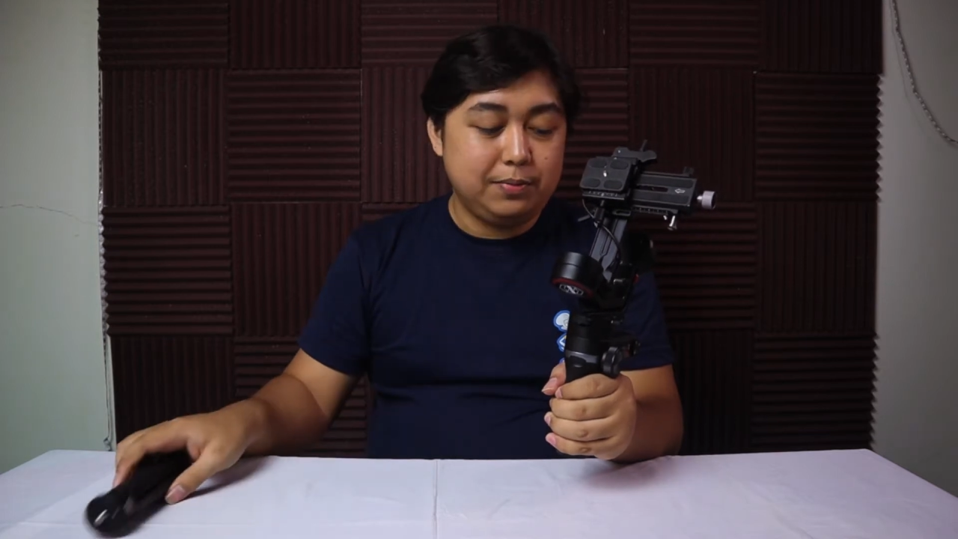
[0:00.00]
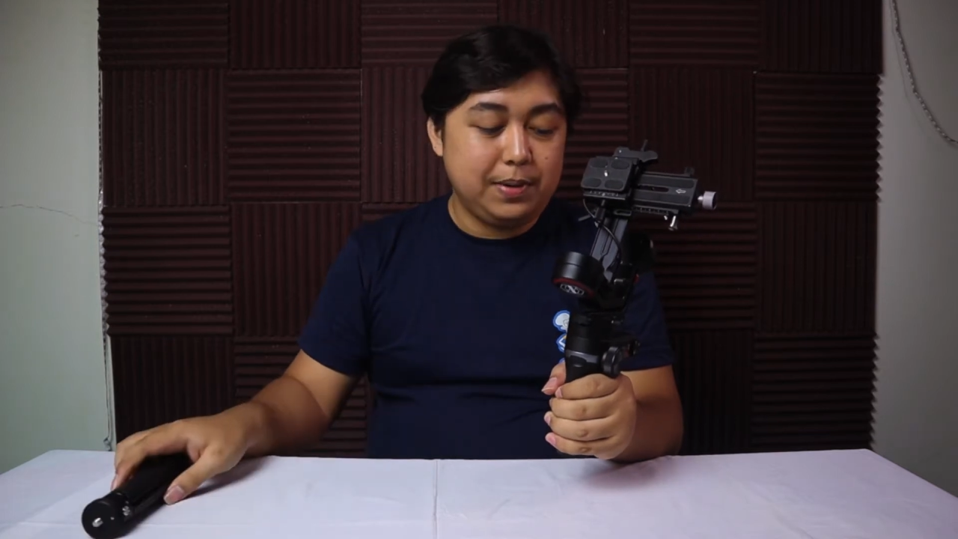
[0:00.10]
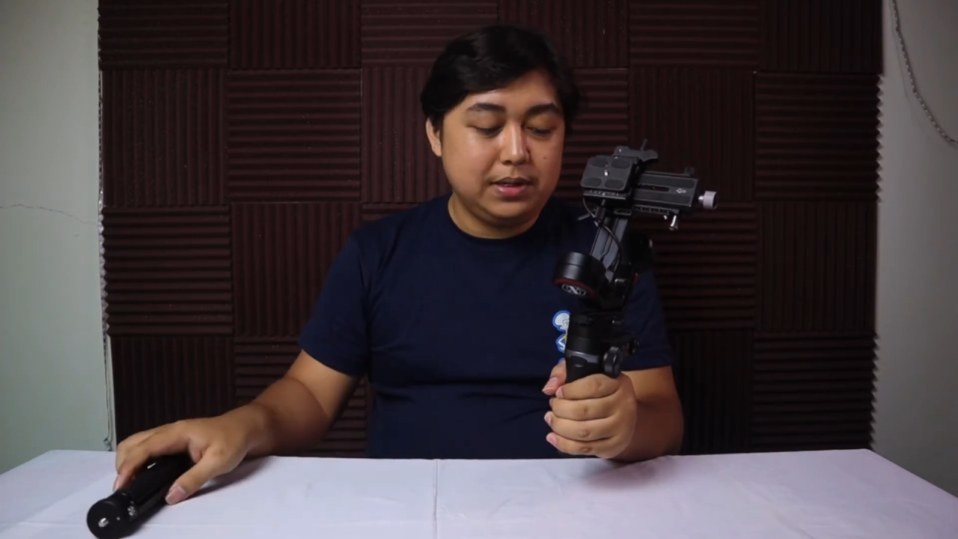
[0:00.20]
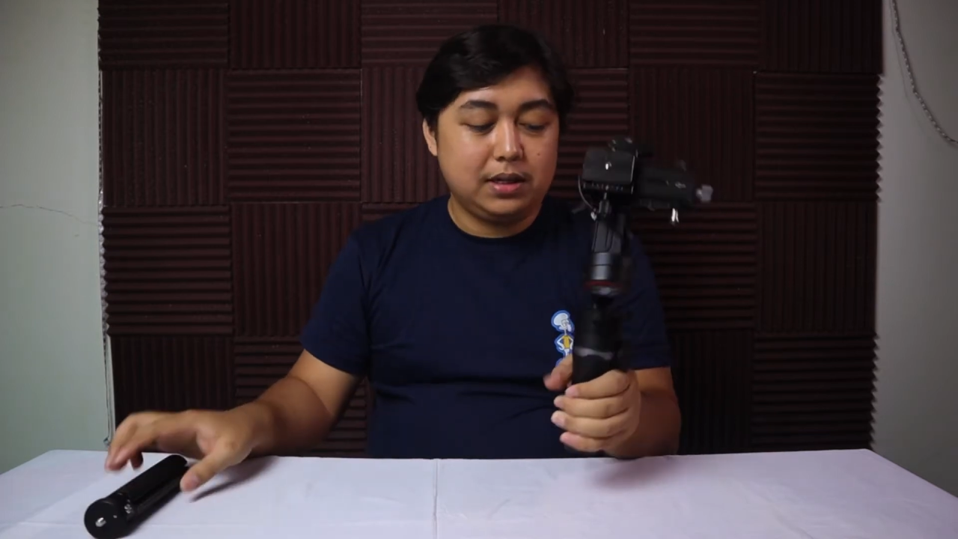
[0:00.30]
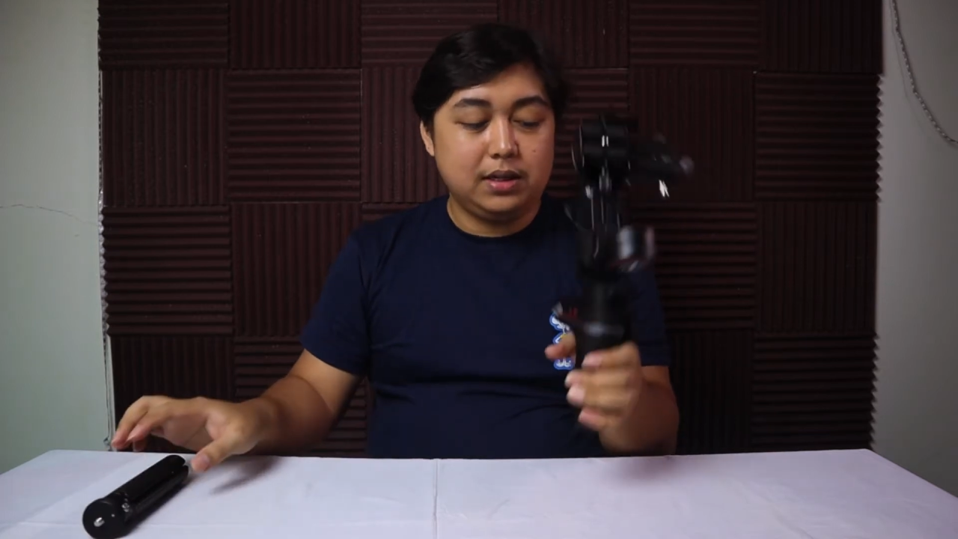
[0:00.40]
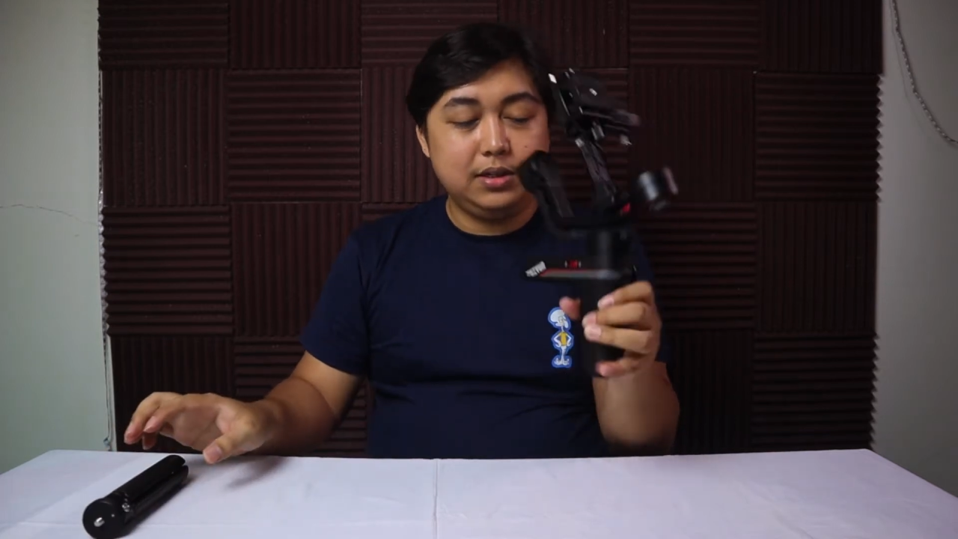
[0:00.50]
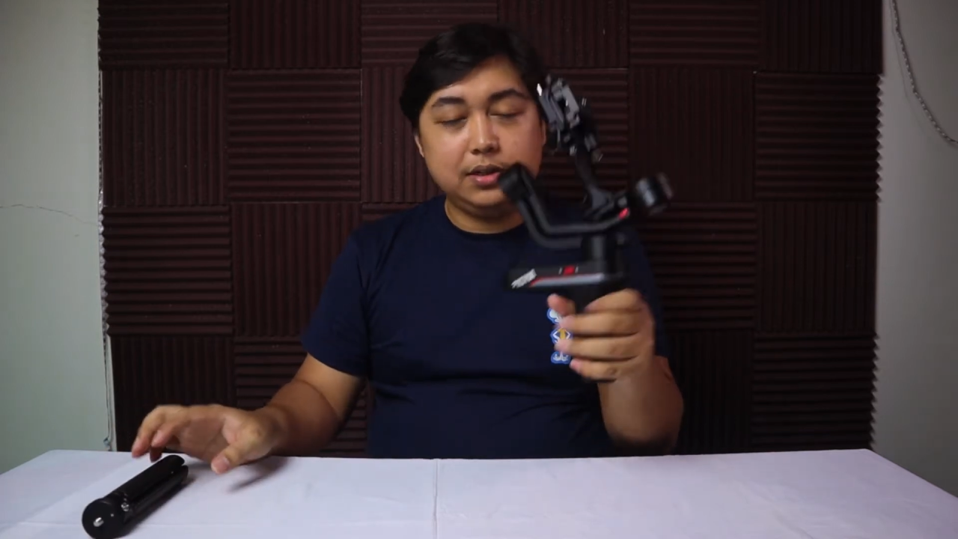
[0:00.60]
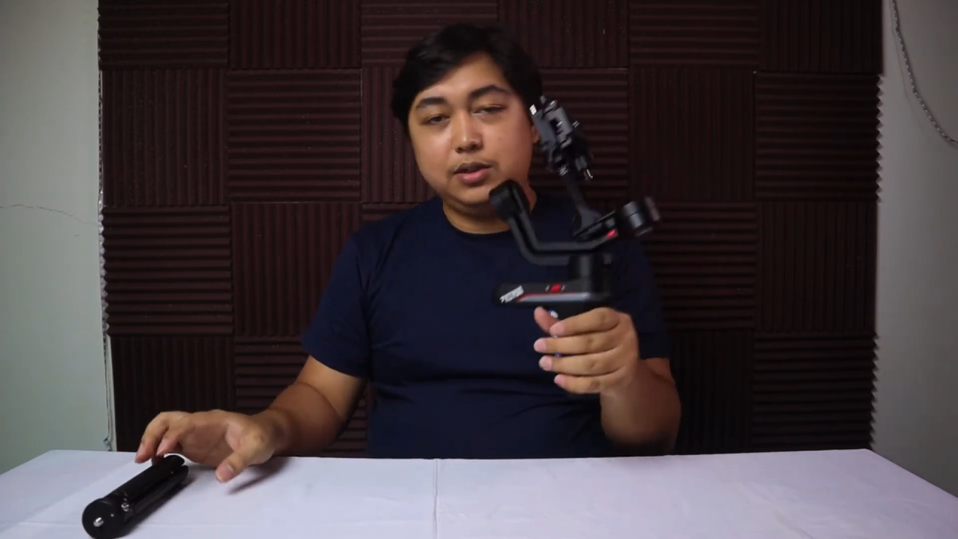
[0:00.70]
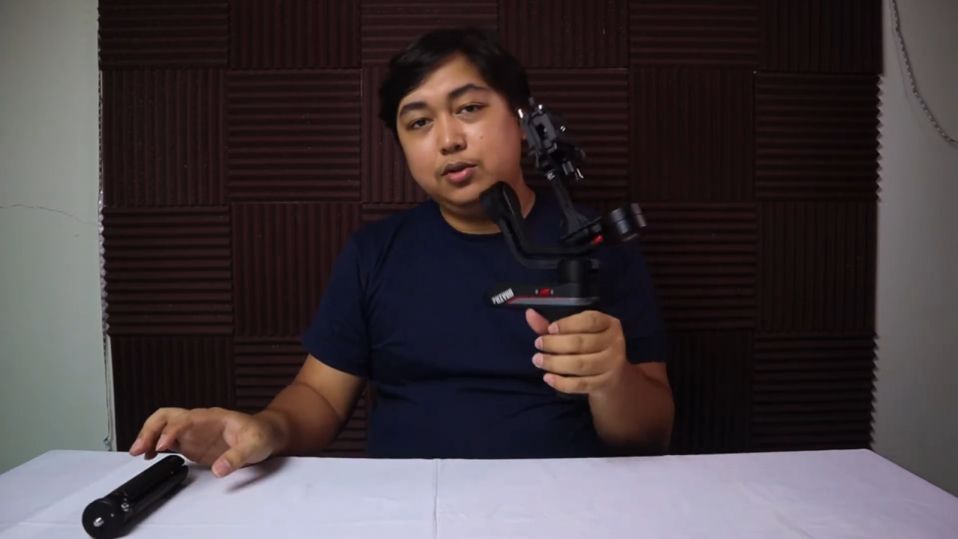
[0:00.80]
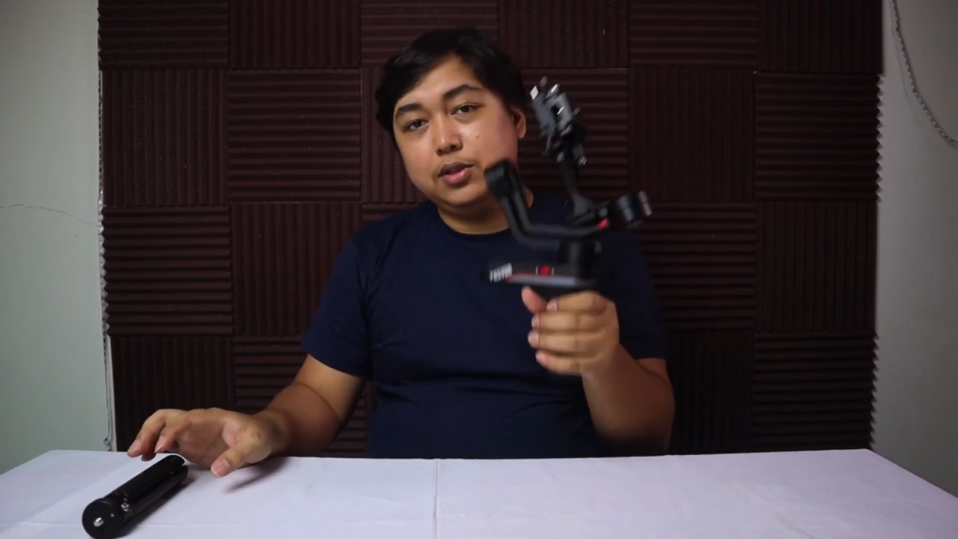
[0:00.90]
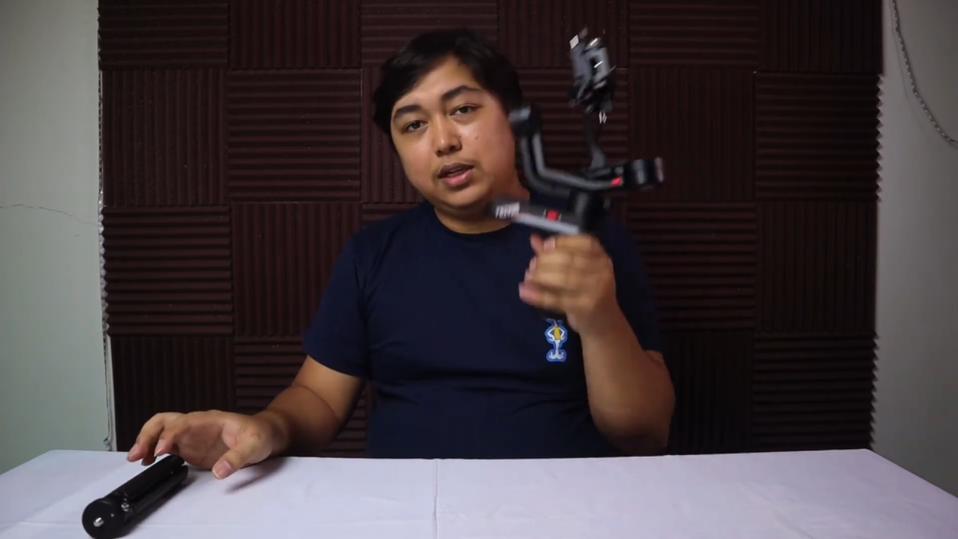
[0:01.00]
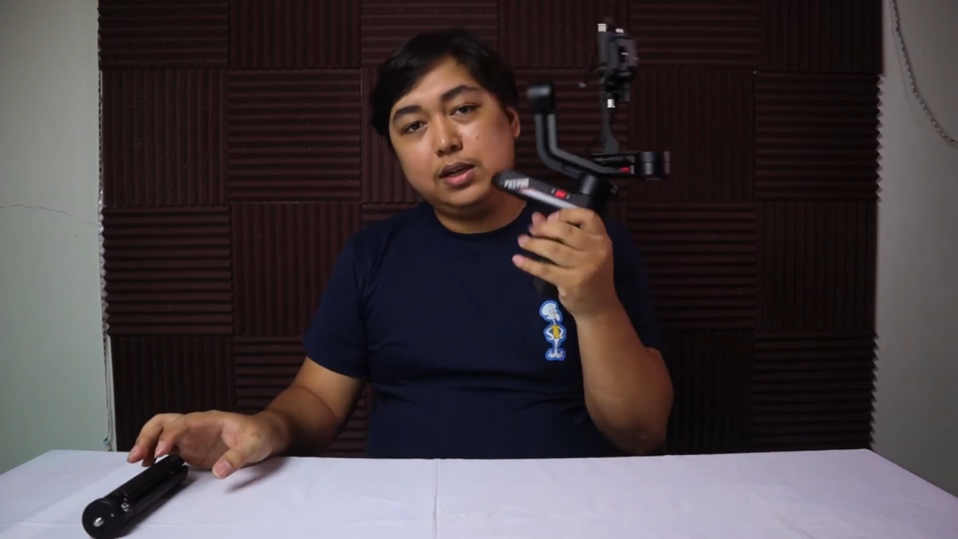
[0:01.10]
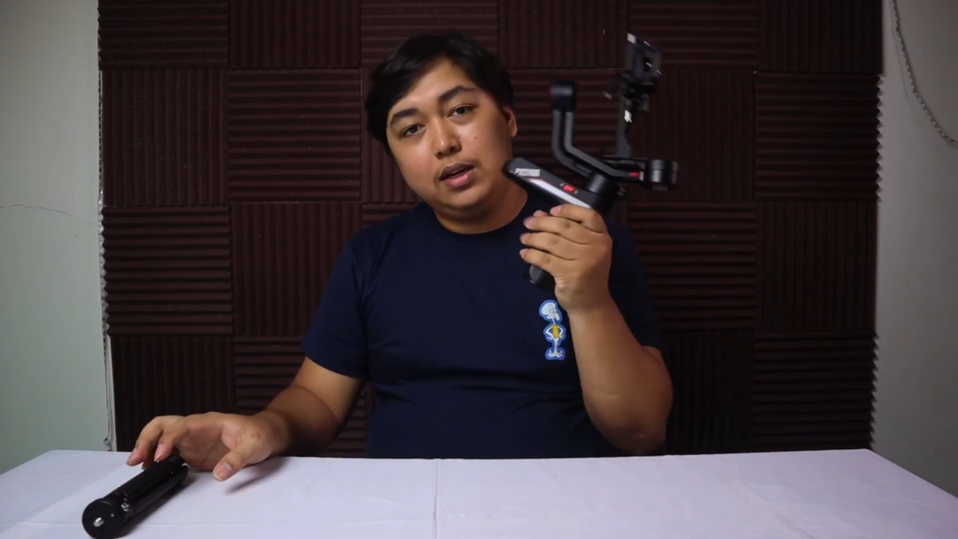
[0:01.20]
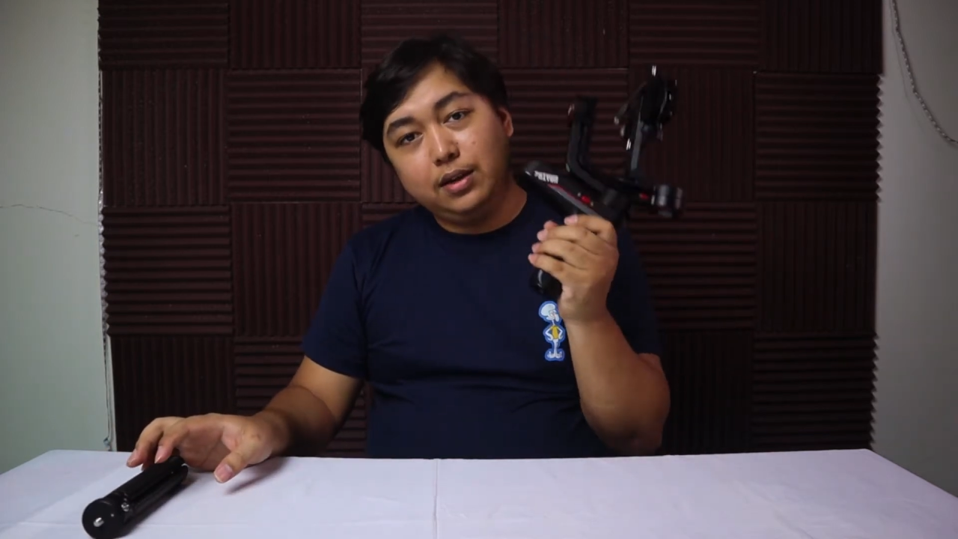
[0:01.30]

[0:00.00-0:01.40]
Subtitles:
basically just using